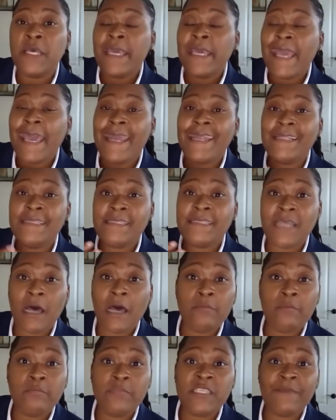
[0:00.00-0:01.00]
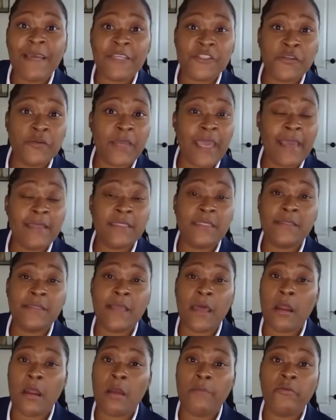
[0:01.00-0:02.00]
and in some special cases
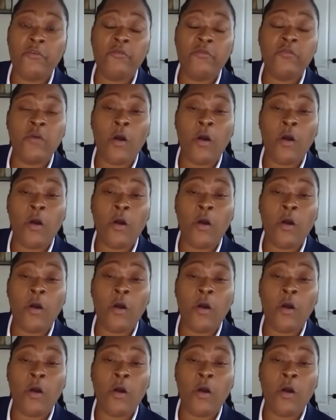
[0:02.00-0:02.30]
that are approved,